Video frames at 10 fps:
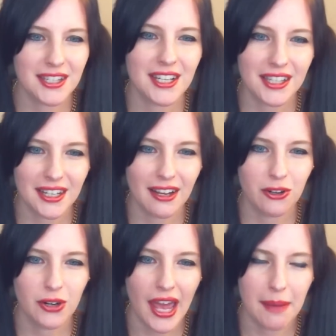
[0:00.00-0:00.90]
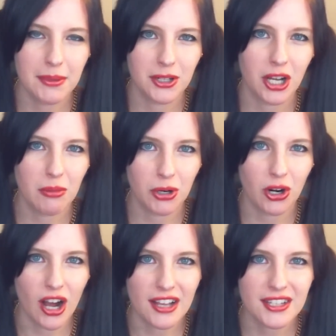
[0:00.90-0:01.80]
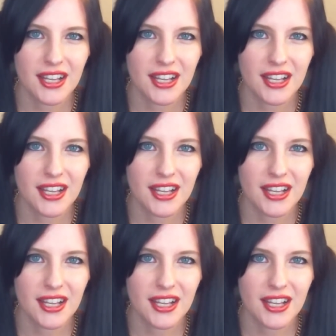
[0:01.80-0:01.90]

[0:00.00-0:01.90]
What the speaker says: site that I could happen to come across,